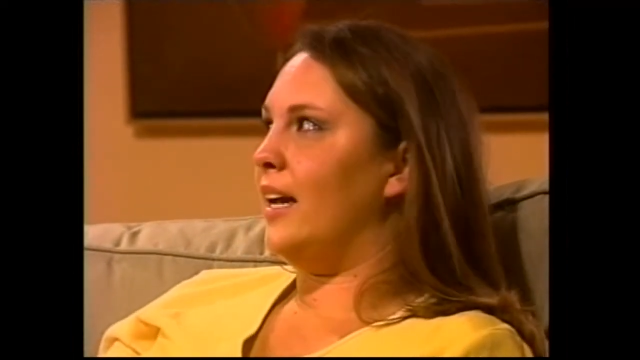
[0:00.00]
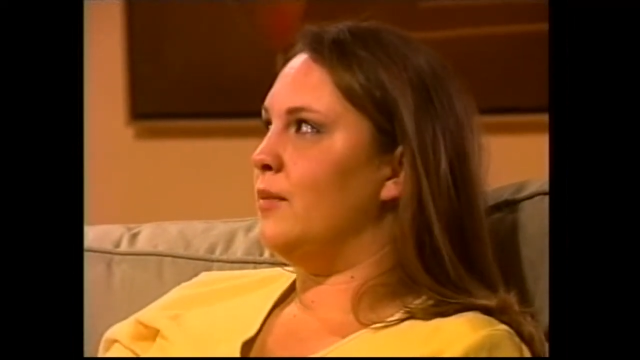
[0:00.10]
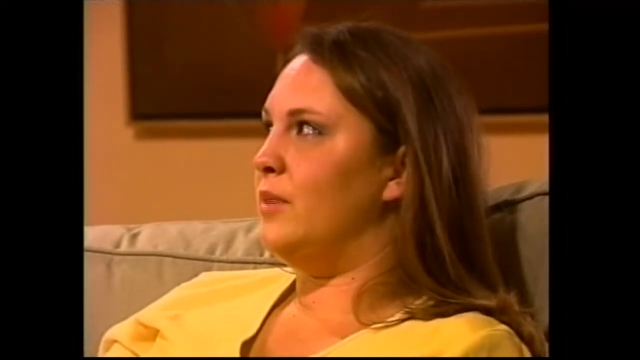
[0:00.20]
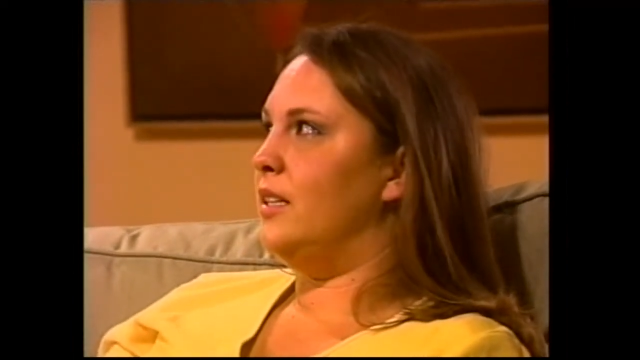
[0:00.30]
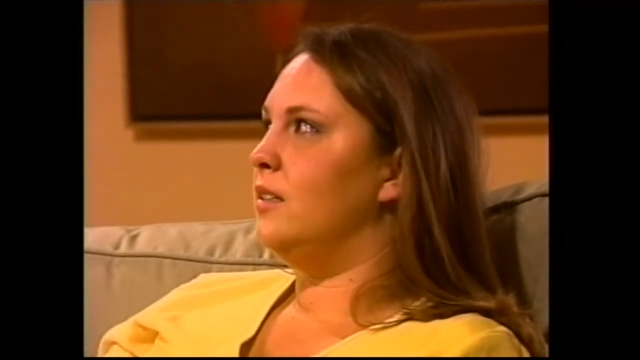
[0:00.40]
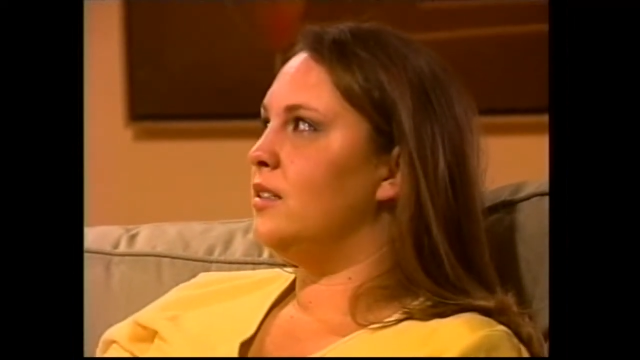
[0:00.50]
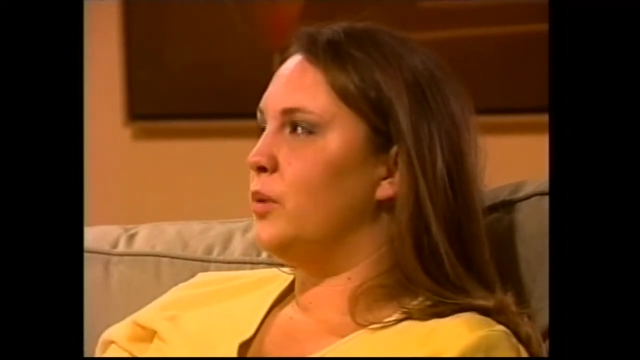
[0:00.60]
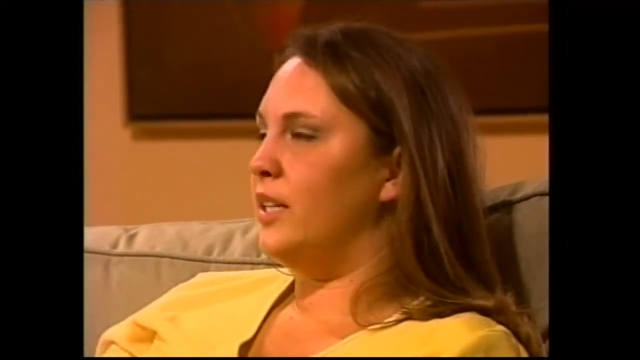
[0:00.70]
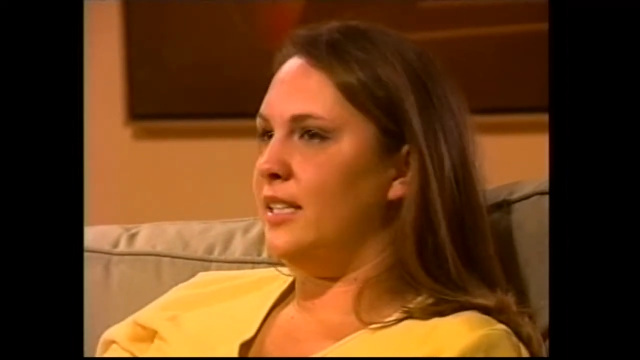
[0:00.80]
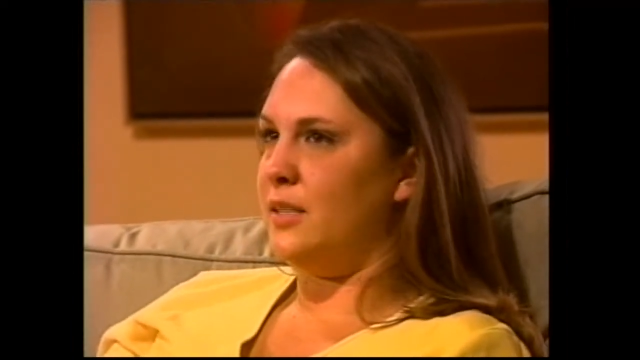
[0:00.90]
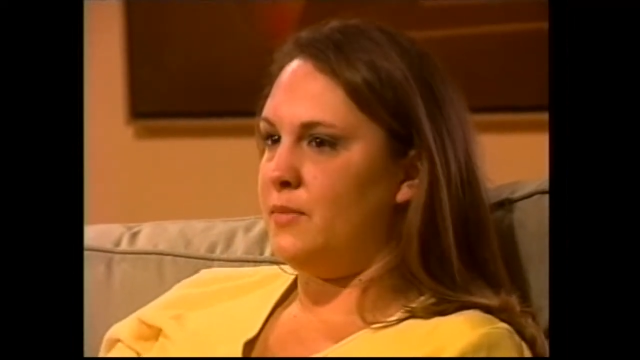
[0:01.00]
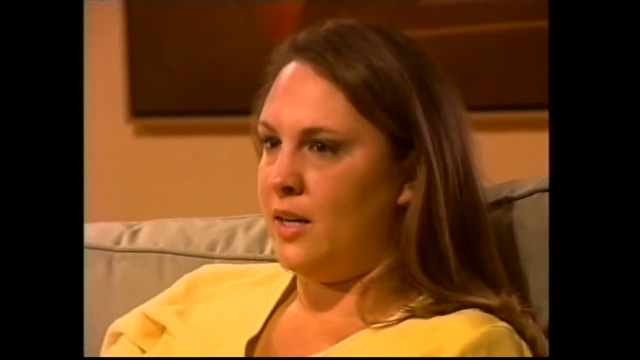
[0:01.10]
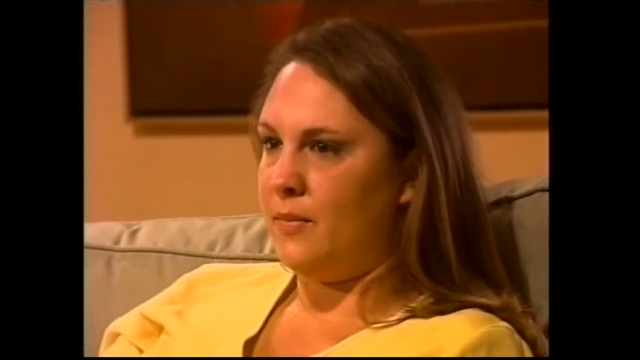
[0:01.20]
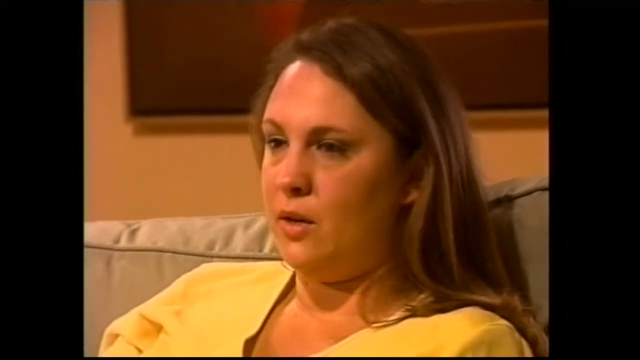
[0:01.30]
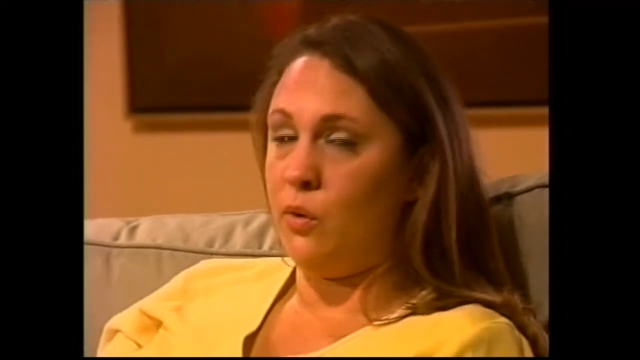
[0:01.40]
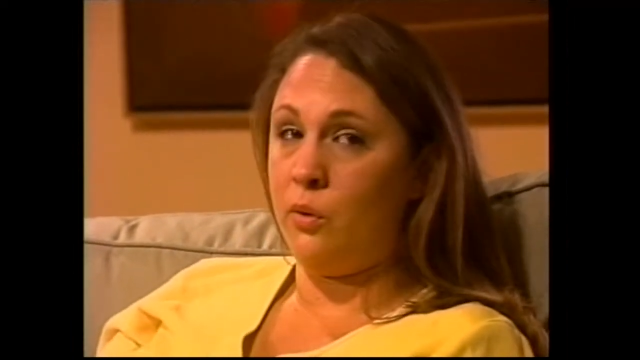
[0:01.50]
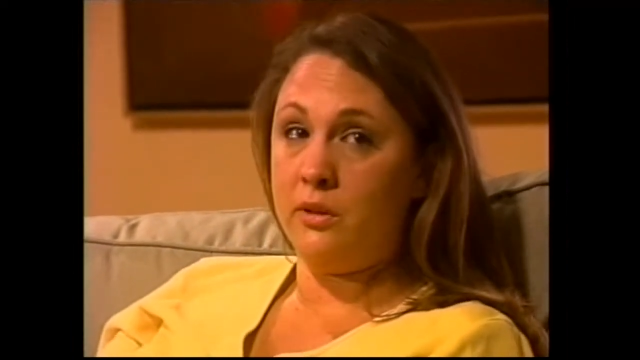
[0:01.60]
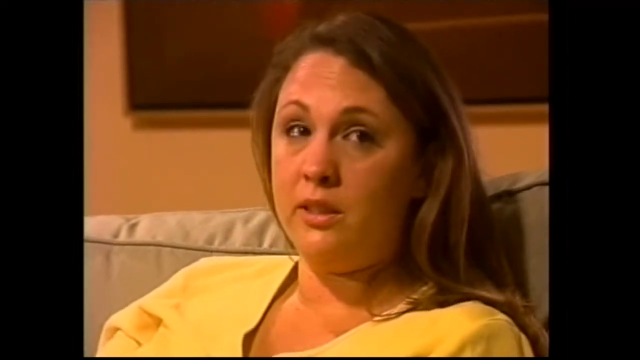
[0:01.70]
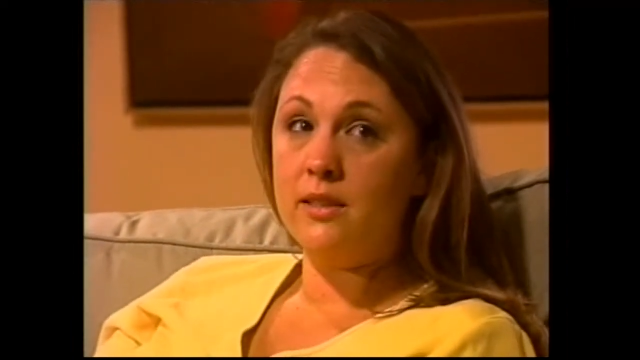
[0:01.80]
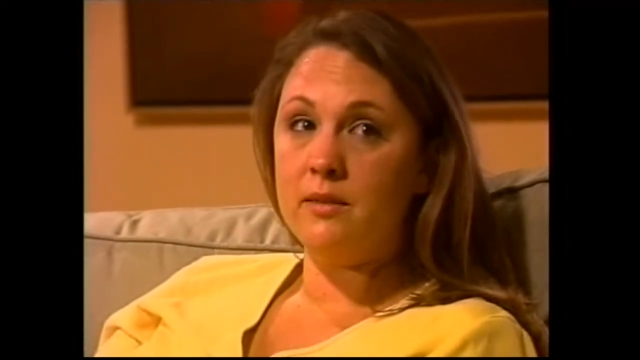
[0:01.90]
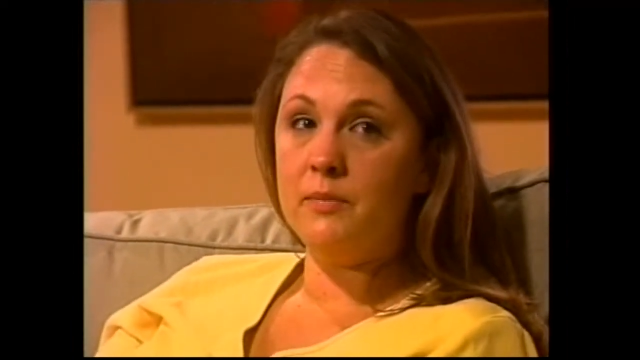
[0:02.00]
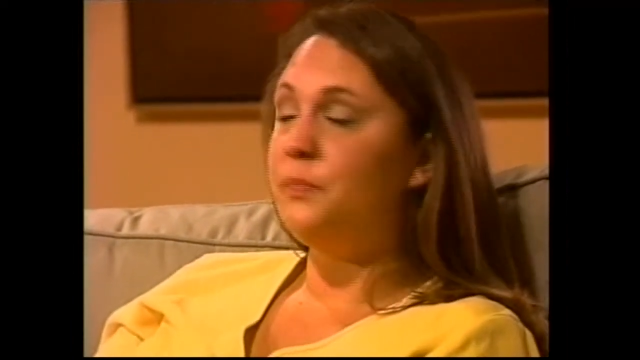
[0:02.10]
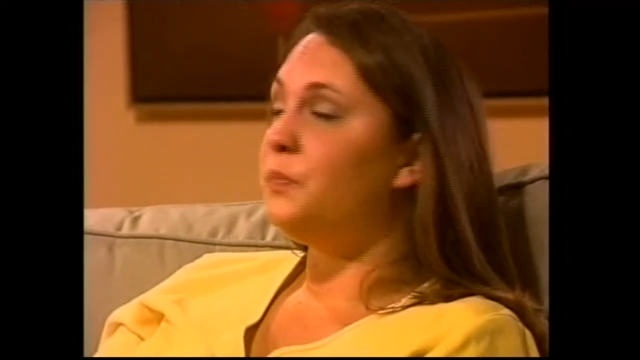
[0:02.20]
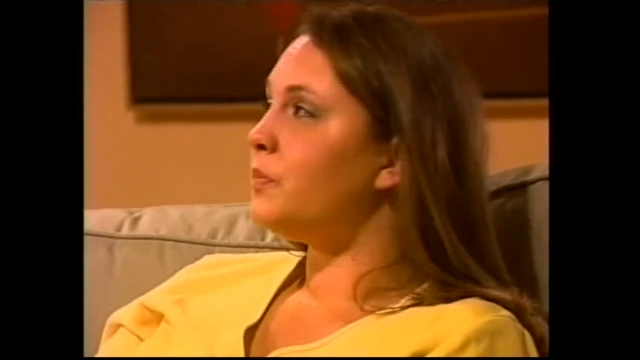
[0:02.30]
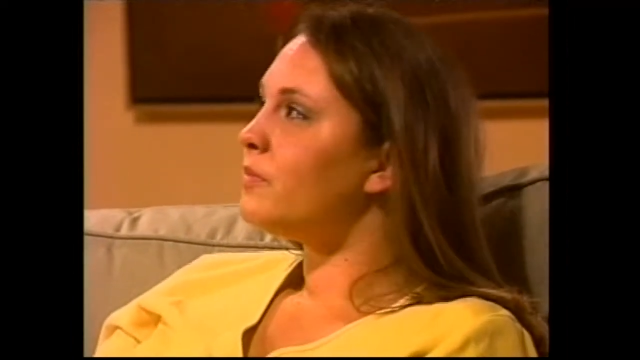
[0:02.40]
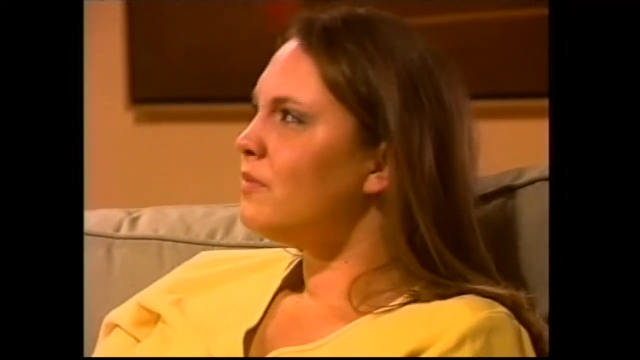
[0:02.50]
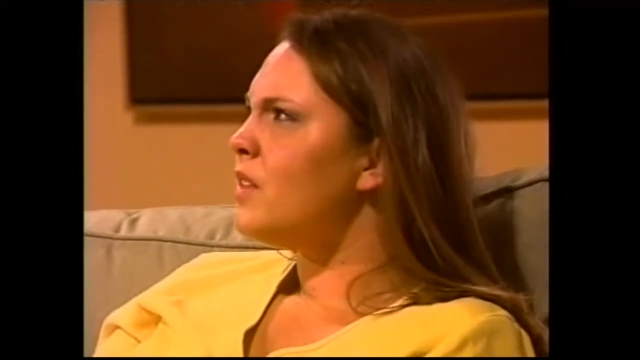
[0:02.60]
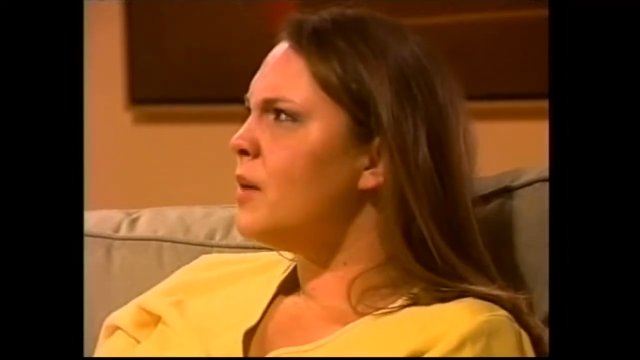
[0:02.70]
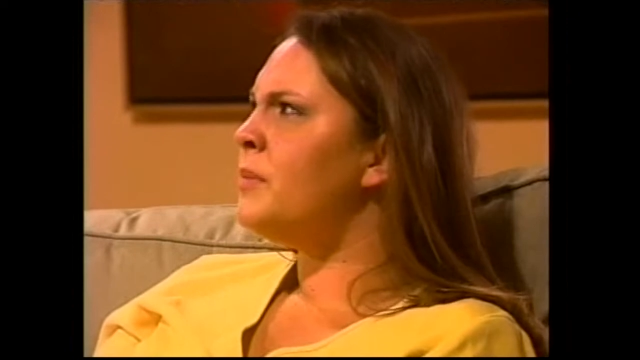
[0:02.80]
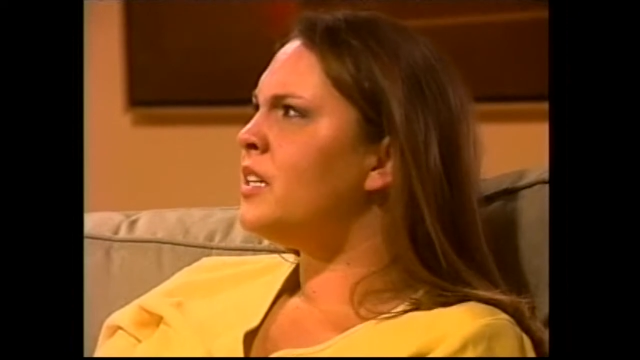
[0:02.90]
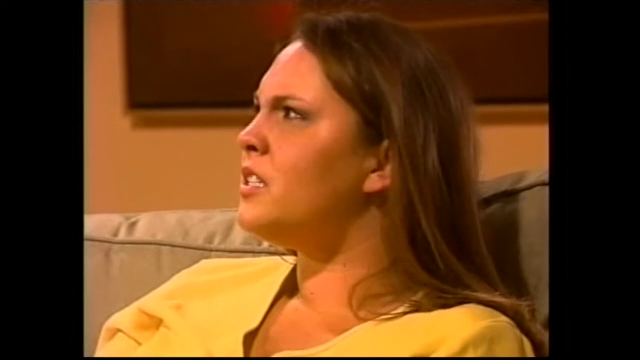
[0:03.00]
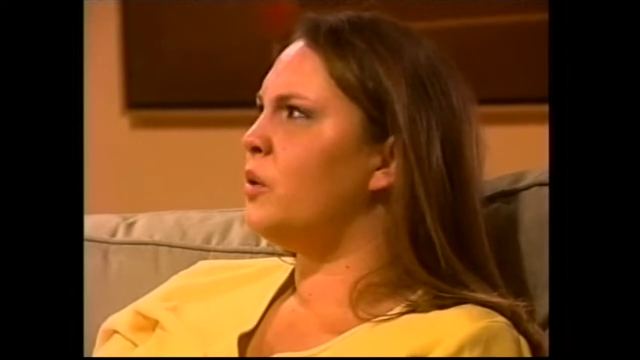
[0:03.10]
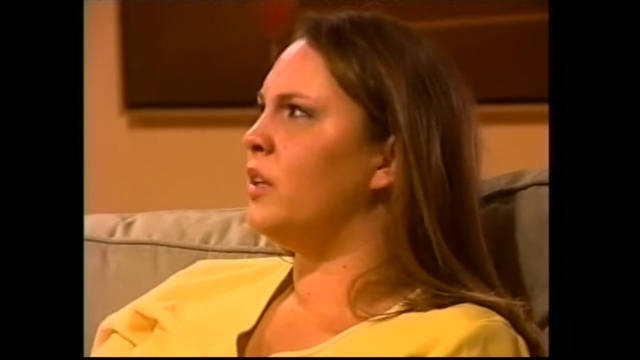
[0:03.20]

I mean, 26 may not be old, but it's old